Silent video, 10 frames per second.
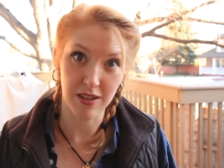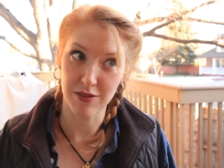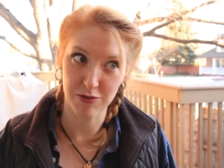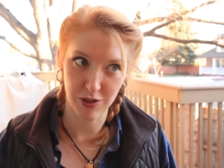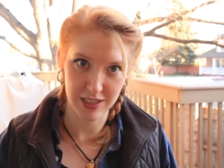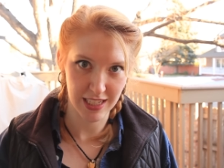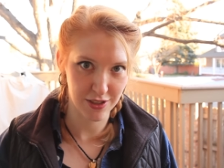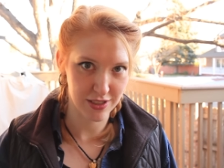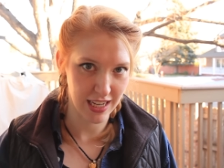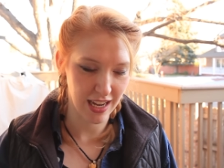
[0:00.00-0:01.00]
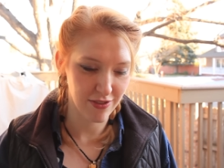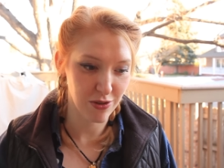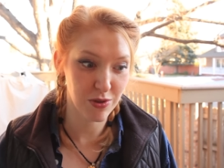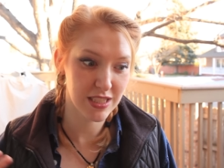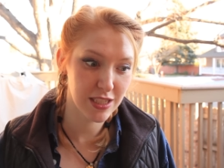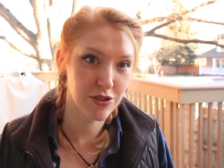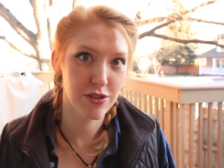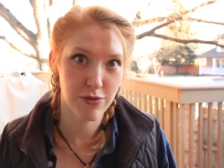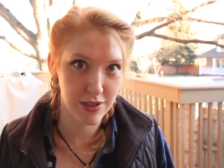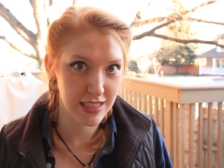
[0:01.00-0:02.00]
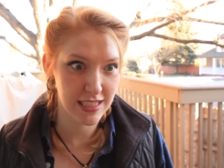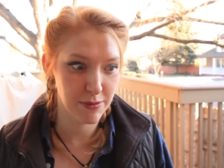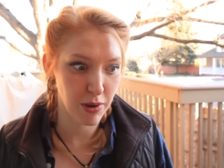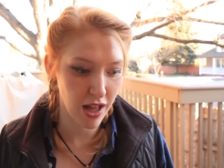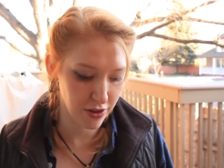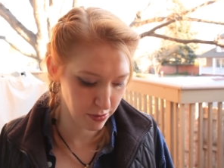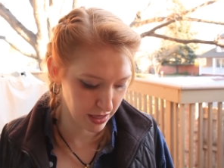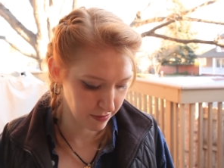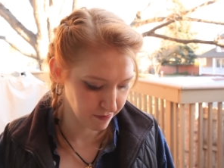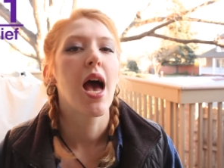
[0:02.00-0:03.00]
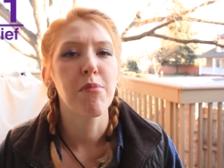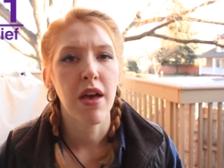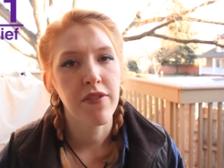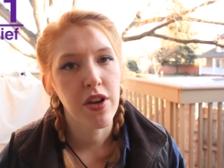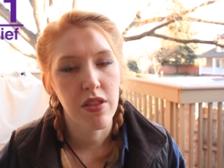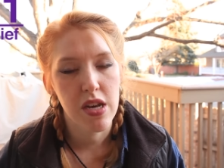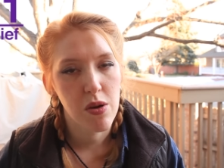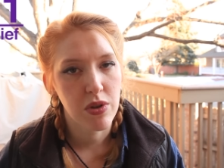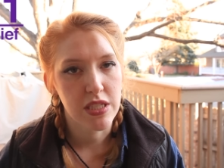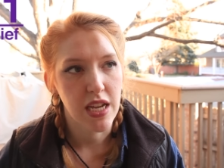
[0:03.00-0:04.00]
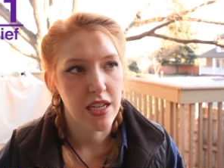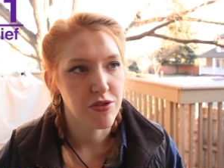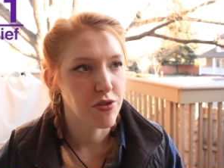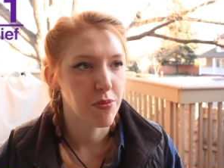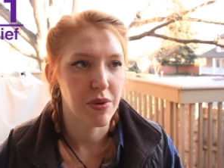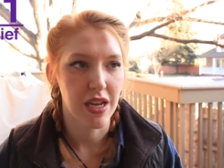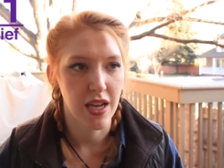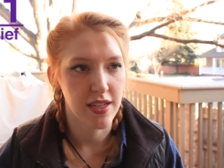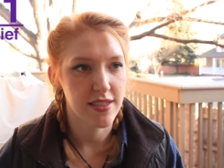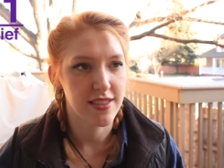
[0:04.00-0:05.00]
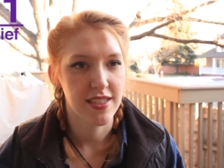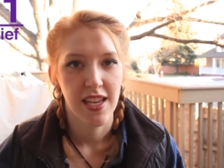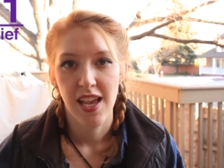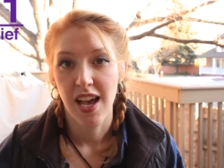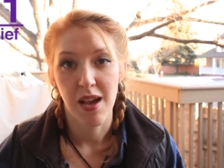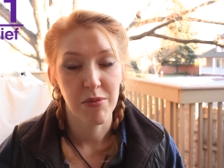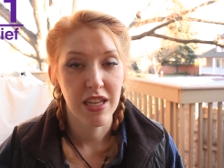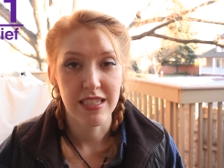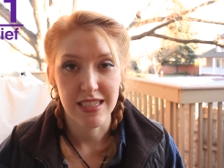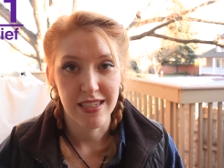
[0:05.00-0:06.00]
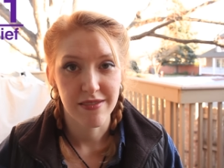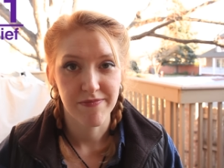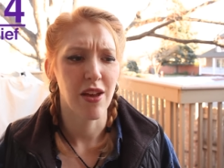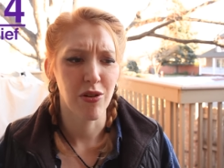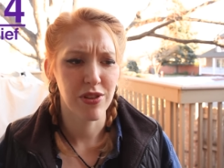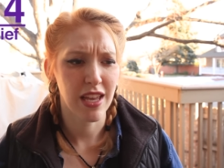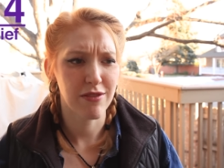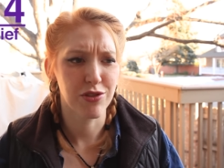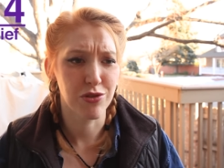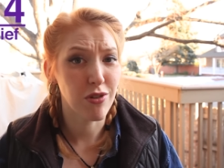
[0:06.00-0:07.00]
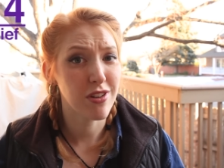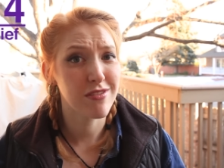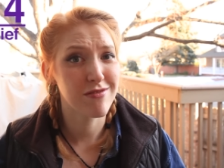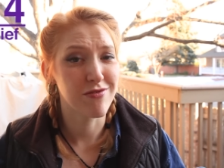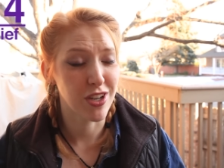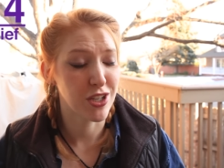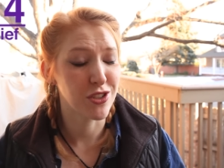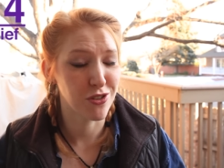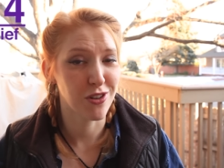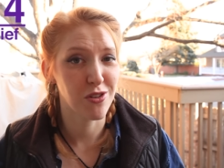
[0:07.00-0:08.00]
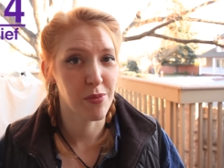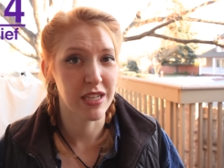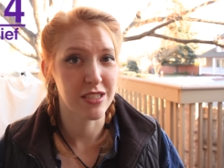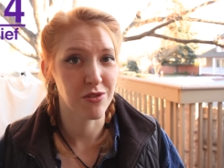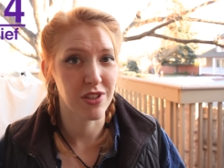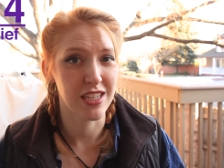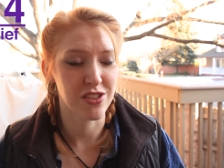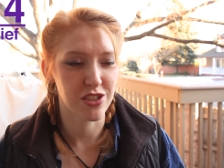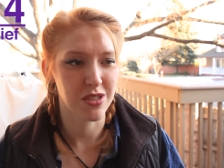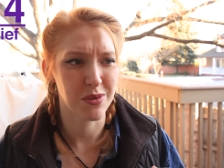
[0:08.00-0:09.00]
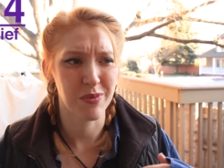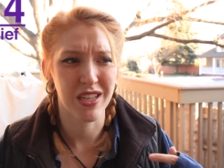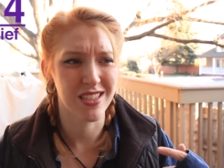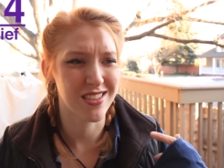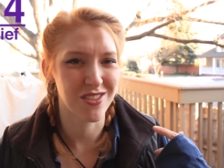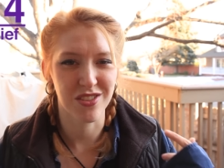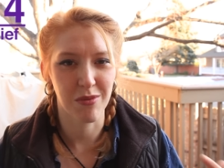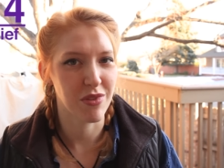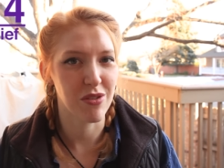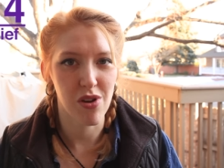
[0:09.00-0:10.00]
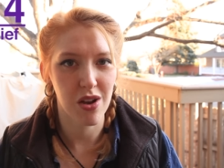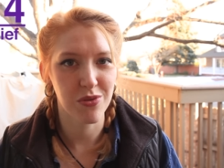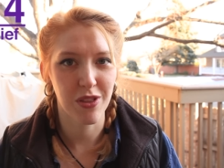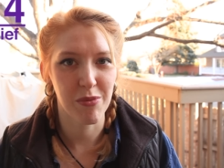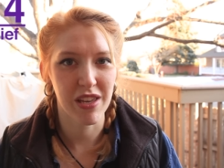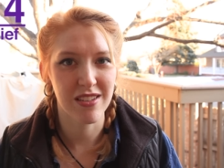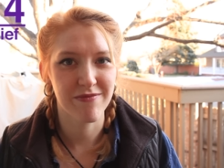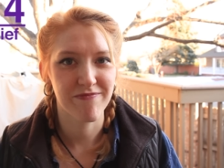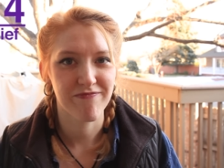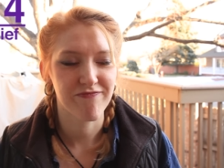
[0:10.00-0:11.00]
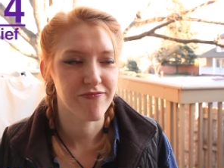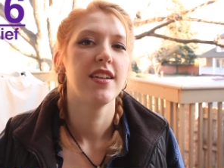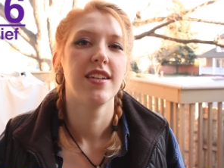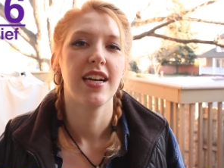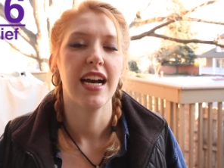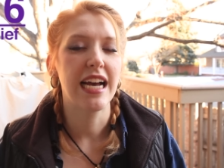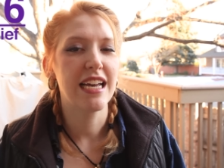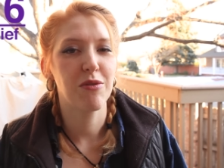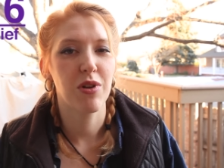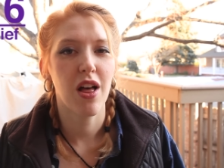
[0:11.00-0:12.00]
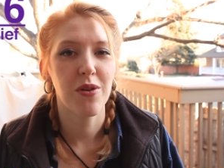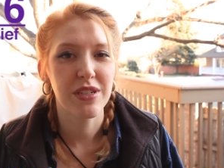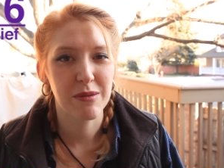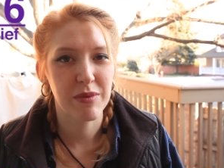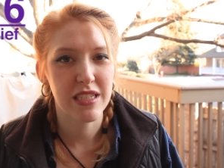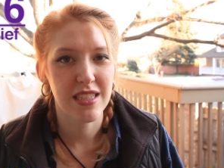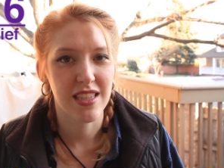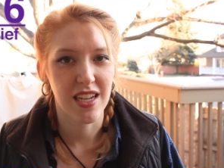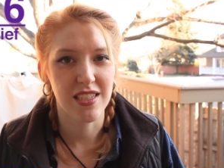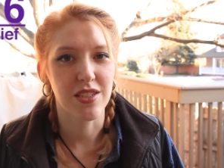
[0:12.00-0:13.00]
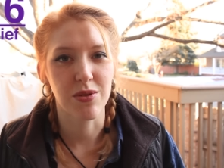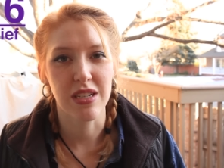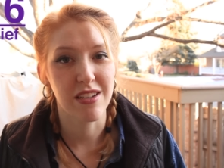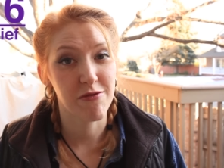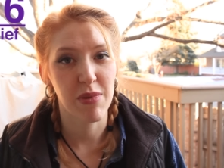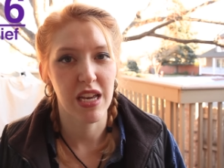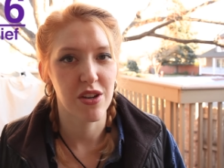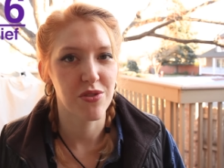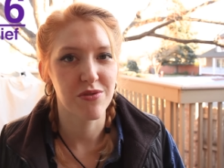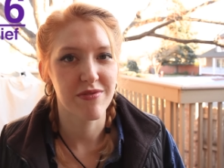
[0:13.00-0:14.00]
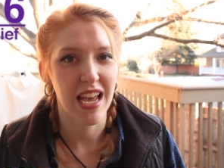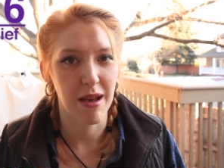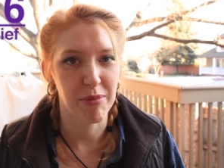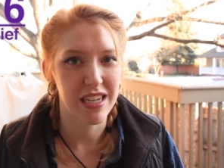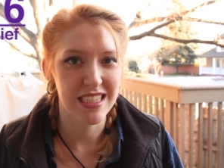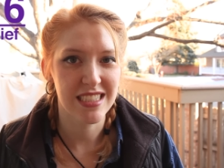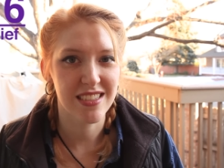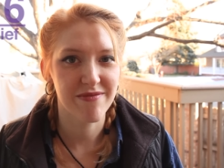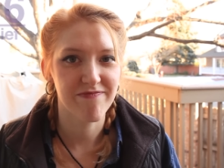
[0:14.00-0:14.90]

of ones I used to have and ones that used to really bother me. I'm heavier than I was in high school because I'm lazy. I only have short very short romantic relationships because there's something wrong with me. Or even, I will always be the undoing of my own happiness.